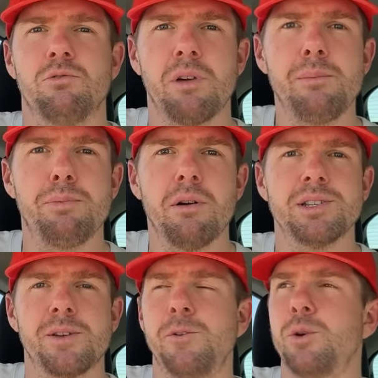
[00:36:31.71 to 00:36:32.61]

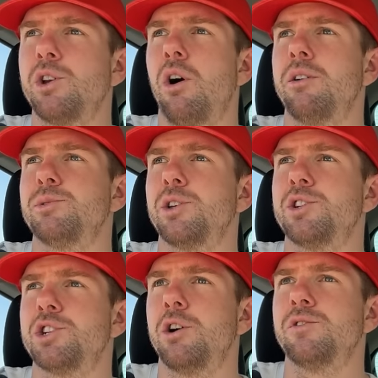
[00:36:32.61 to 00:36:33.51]
reprice a few of the items on
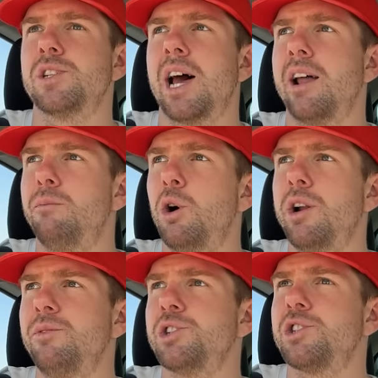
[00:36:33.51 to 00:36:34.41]
the shelf today, and I might
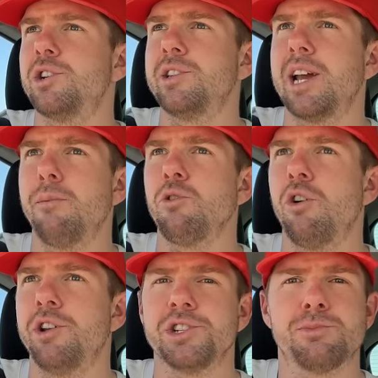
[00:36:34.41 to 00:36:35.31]
even just turn the camera
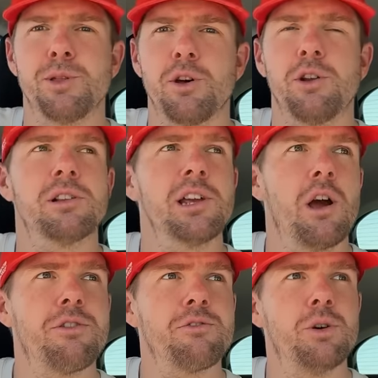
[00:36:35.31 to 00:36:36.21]
on and just methodically
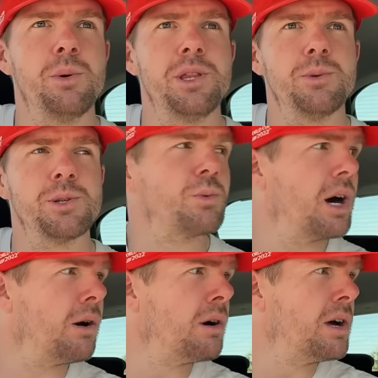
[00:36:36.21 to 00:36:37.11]
go through it with you as
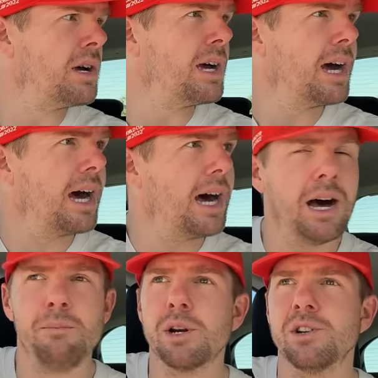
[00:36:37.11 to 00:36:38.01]
well
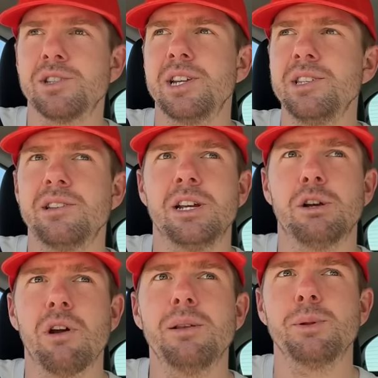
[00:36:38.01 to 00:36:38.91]
um, because it is
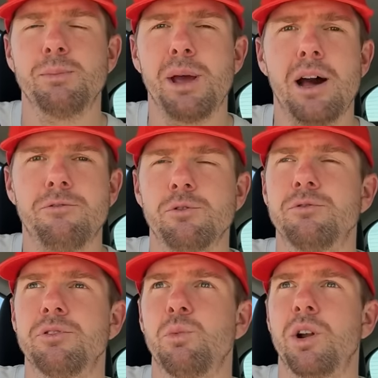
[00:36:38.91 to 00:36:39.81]
incredibly powerful
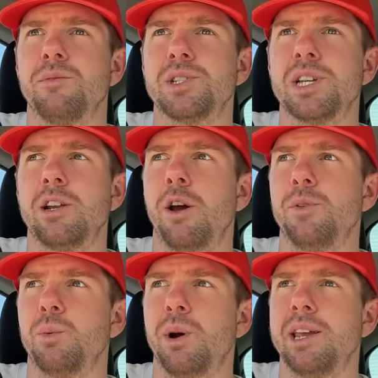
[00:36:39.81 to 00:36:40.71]
from what I've seen
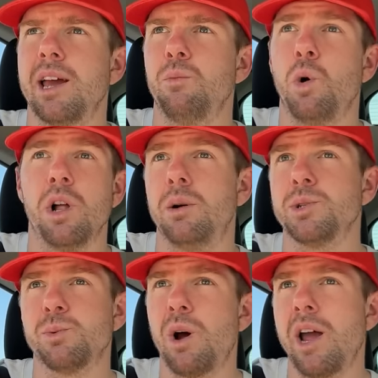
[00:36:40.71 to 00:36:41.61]
over the weekend while I
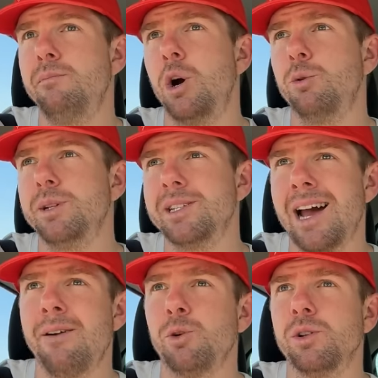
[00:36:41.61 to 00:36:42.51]
was away in Melbourne to
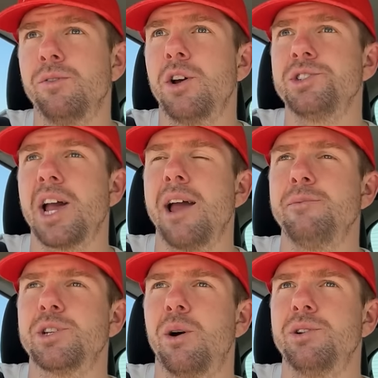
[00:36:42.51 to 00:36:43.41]
have all of those
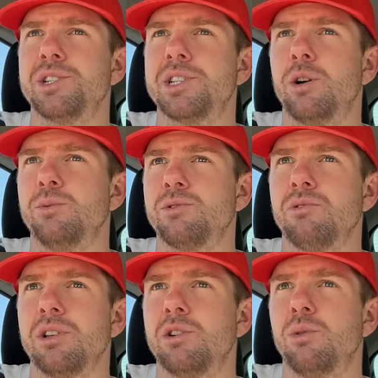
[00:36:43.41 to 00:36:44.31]
games go to sell was
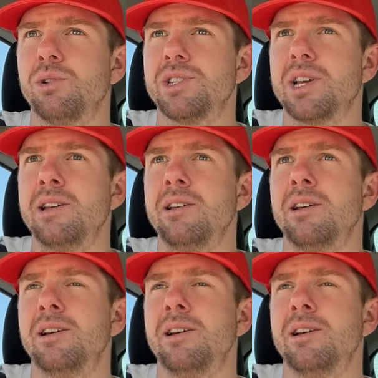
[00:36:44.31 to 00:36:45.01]
really cool to see.